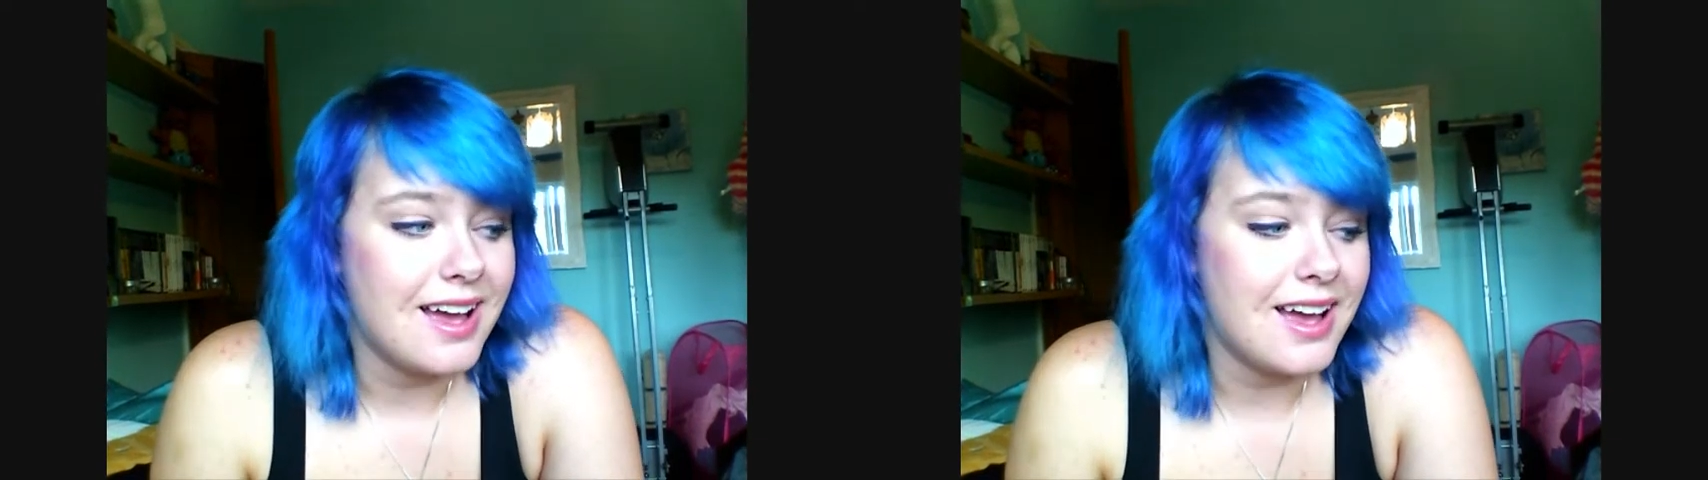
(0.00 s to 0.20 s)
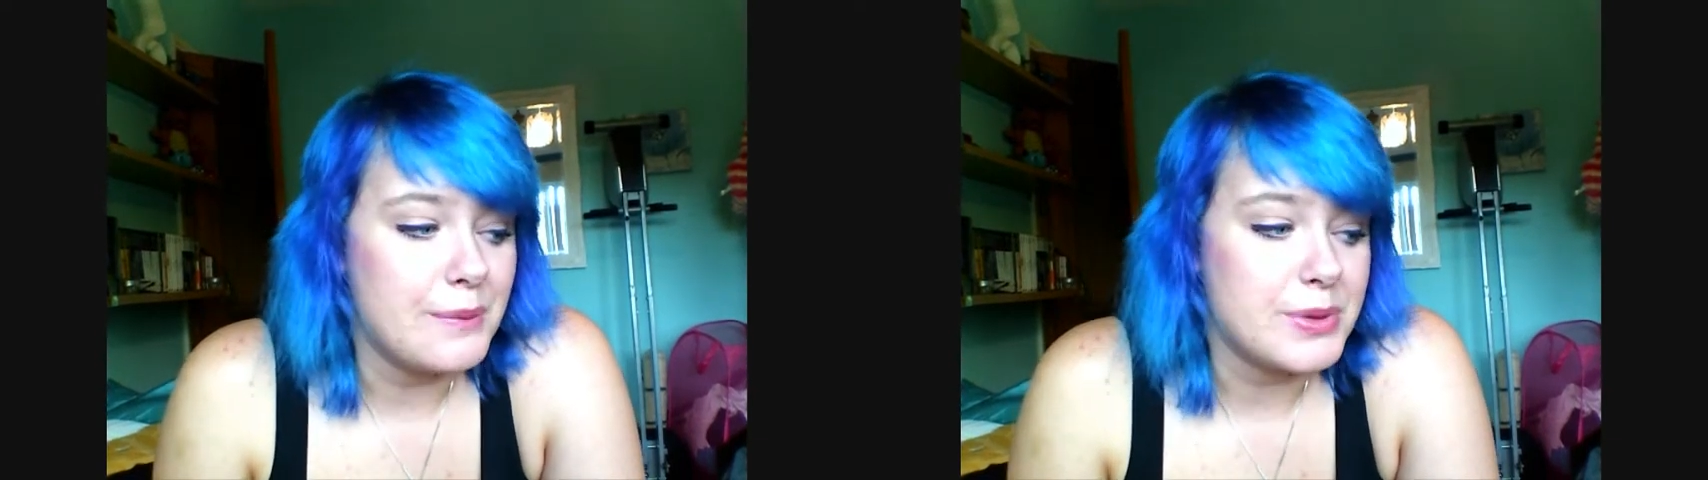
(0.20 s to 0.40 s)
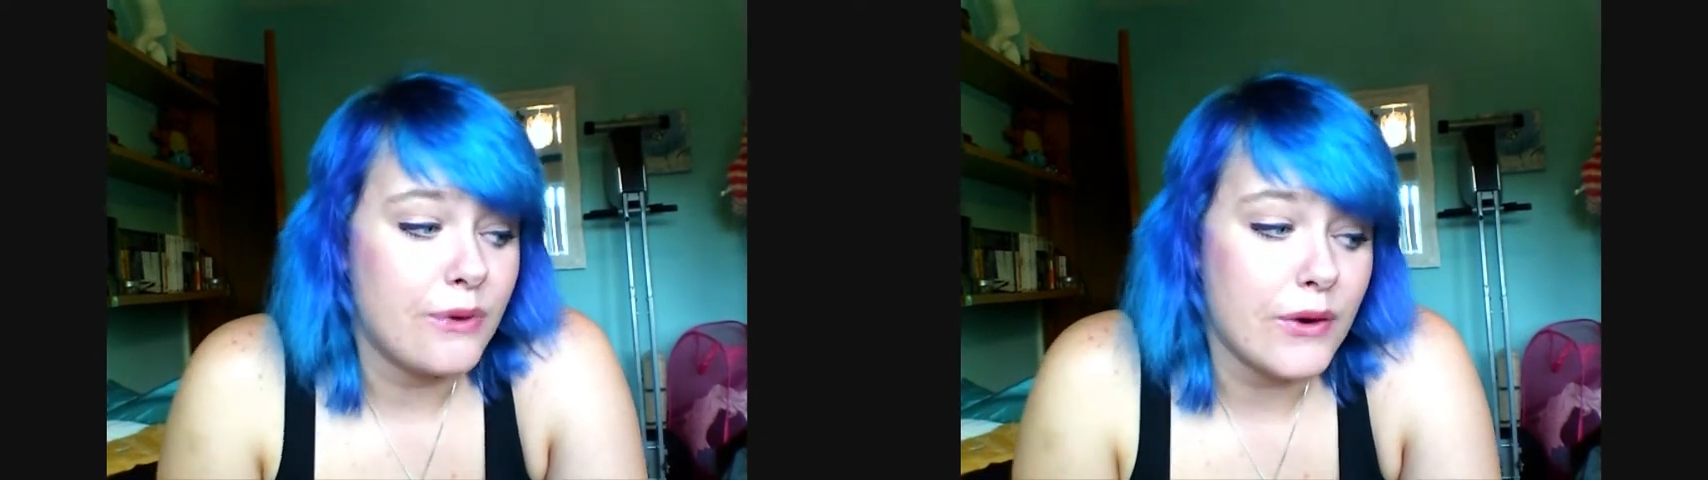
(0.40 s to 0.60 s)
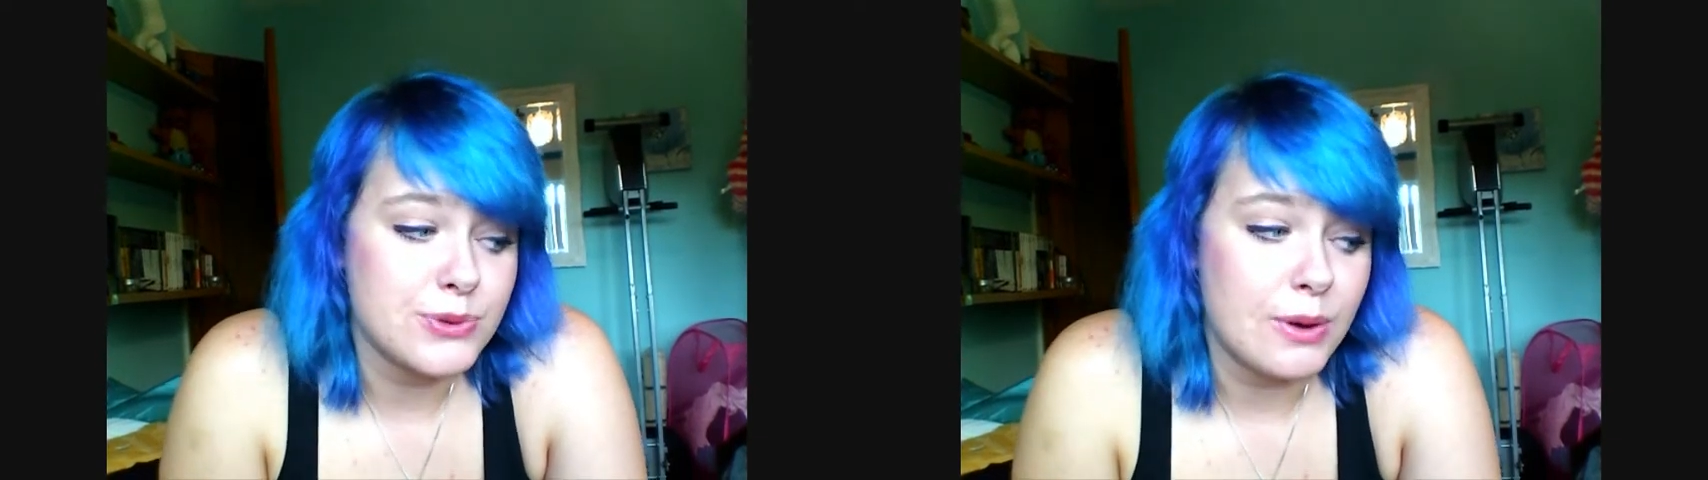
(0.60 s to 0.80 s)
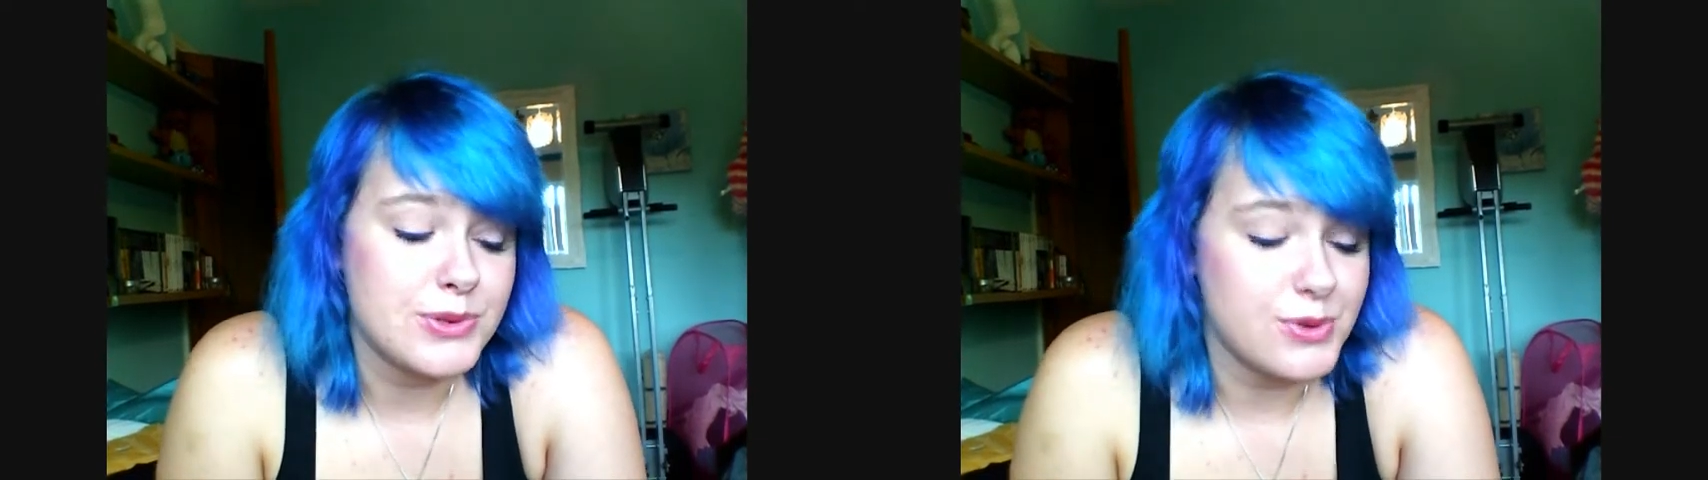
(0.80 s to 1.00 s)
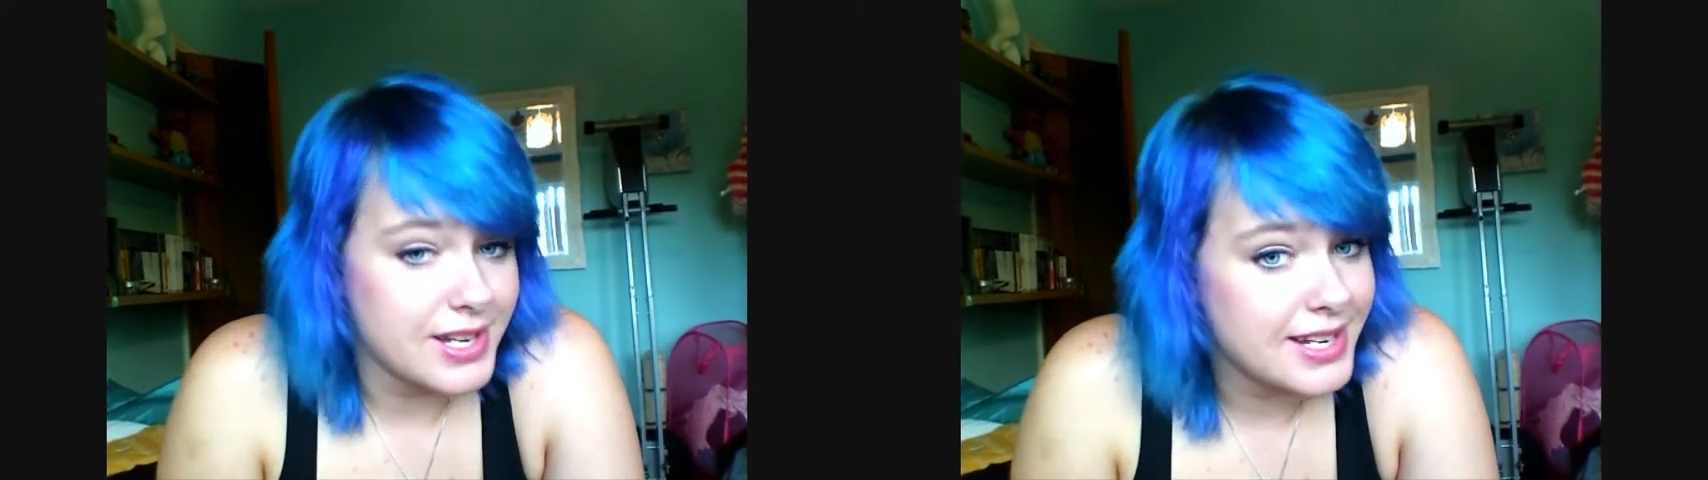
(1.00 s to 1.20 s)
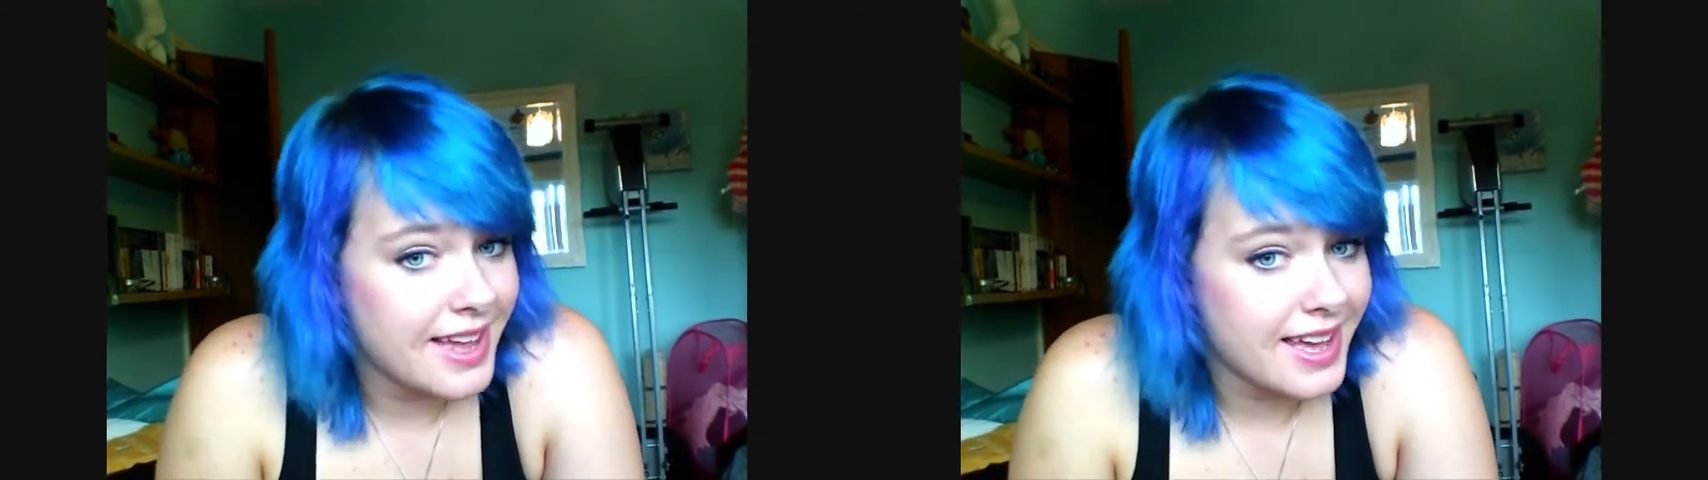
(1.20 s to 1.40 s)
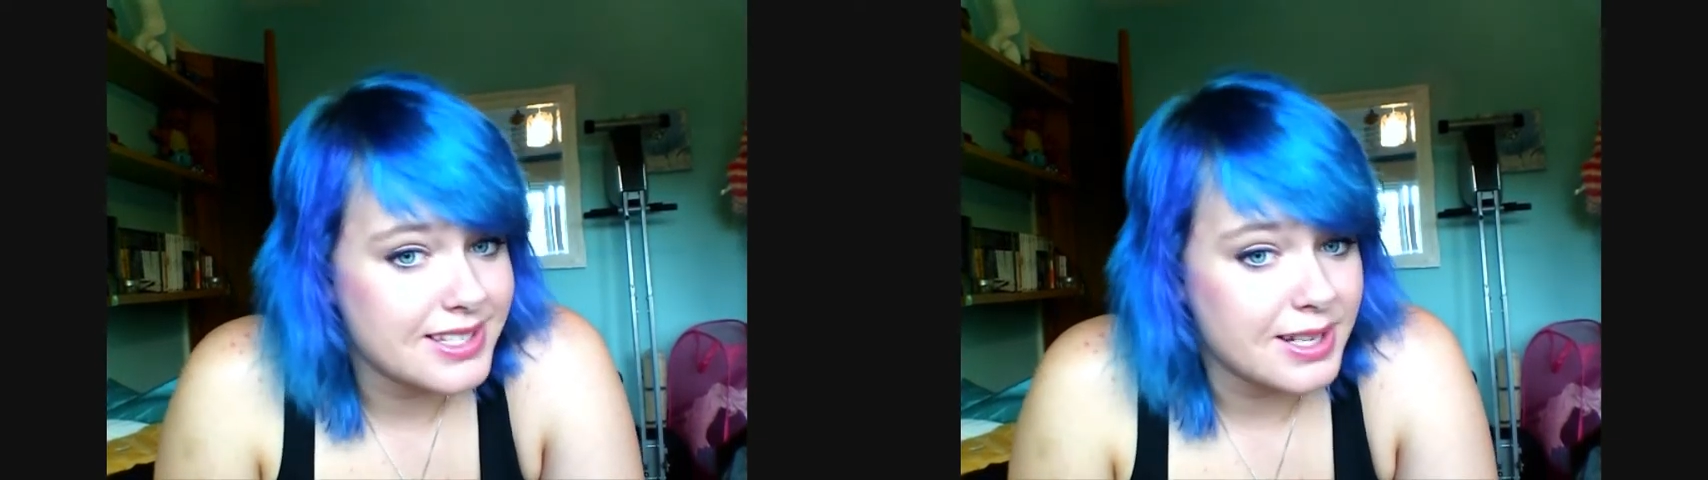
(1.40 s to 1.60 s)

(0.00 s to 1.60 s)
Um, as far as what I'm doing next,